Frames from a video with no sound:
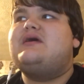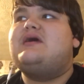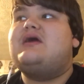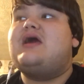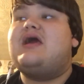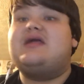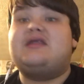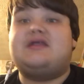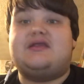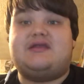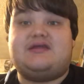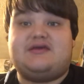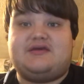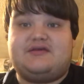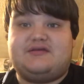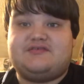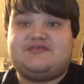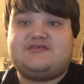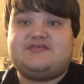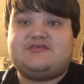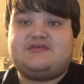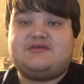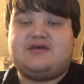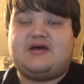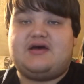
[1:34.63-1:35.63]
And it
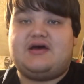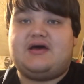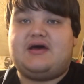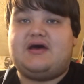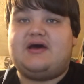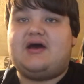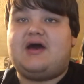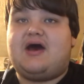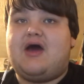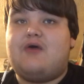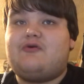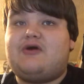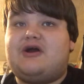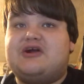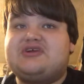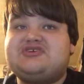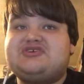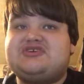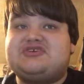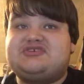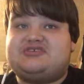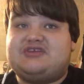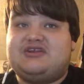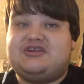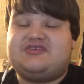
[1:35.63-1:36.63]
is. I will
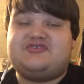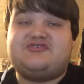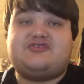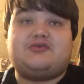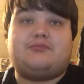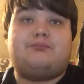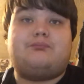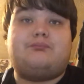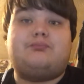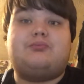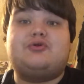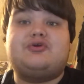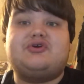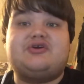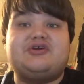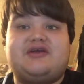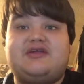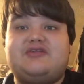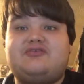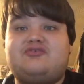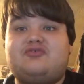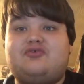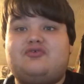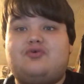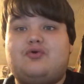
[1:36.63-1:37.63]
actually say this is a
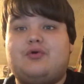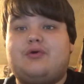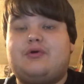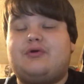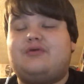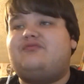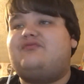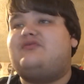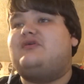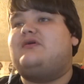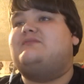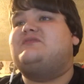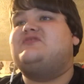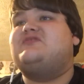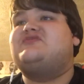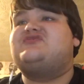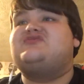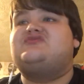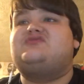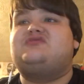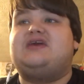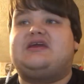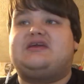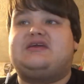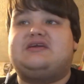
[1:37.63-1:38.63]
brilliant horror film. This
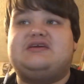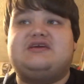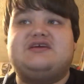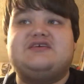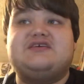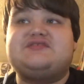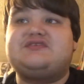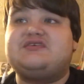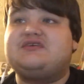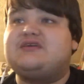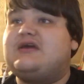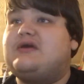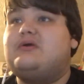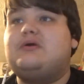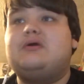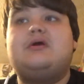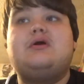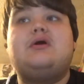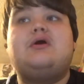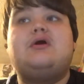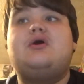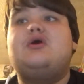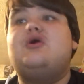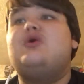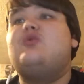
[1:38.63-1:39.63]
is like easily
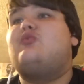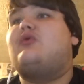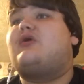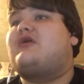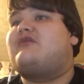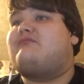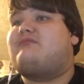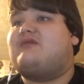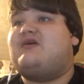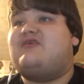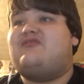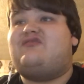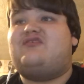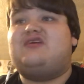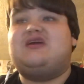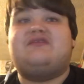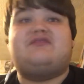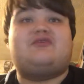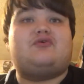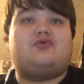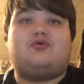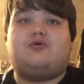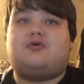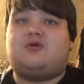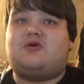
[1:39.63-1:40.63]
one of my
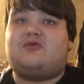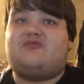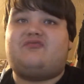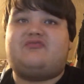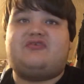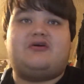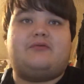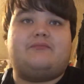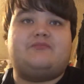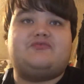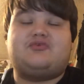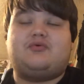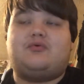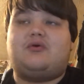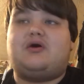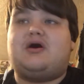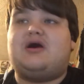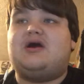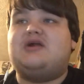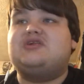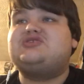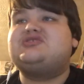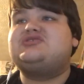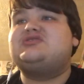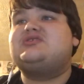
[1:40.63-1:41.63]
favorite horror films to
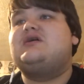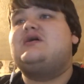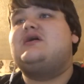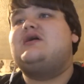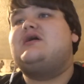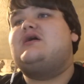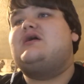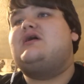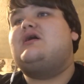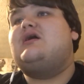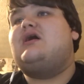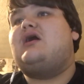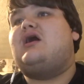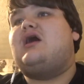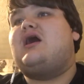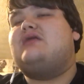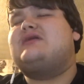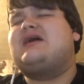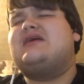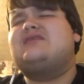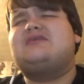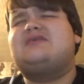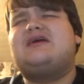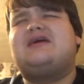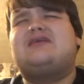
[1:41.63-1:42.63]
watch.
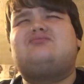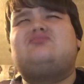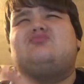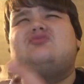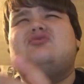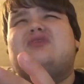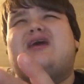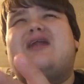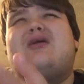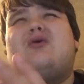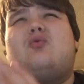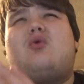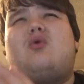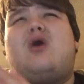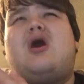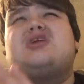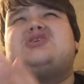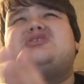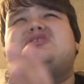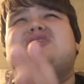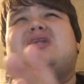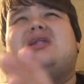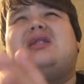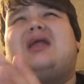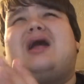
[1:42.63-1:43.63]
Not like I don't watch
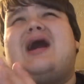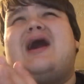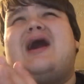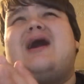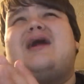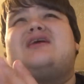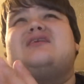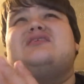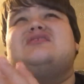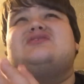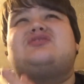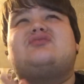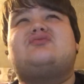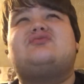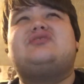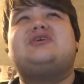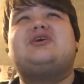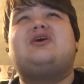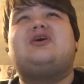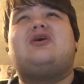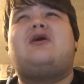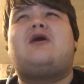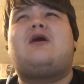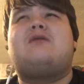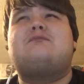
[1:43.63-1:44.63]
it a lot because it's a
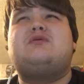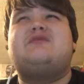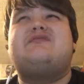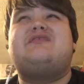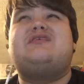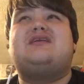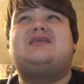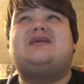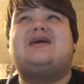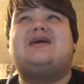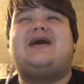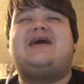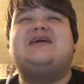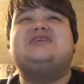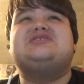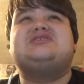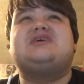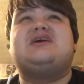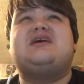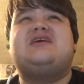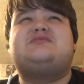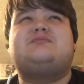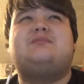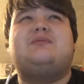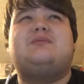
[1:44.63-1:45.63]
really hard movie to
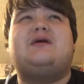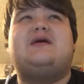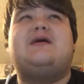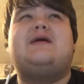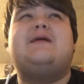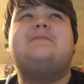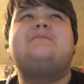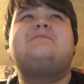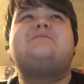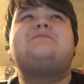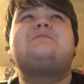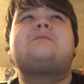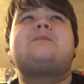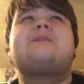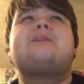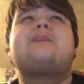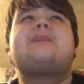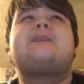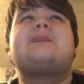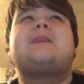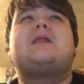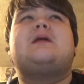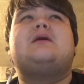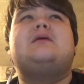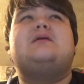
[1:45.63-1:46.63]
digest, but
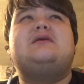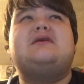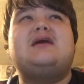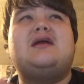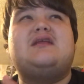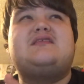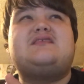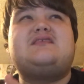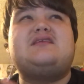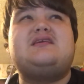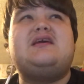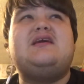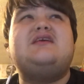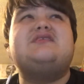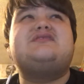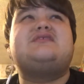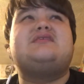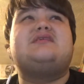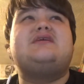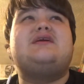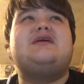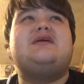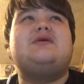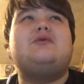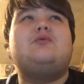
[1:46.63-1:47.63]
it's
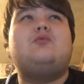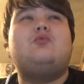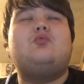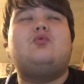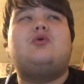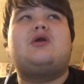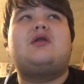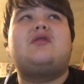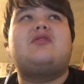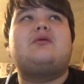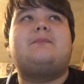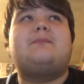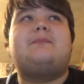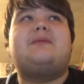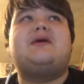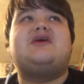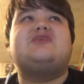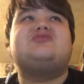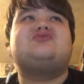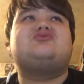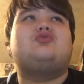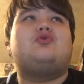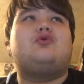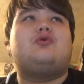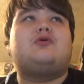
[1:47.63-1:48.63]
easily one of the
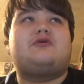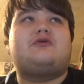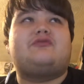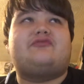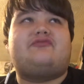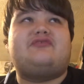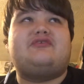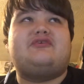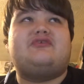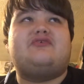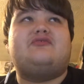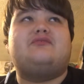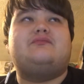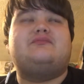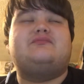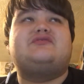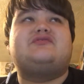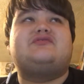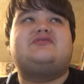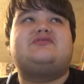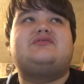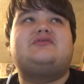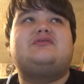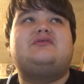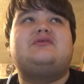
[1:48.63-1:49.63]
best horror
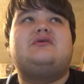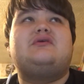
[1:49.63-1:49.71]
films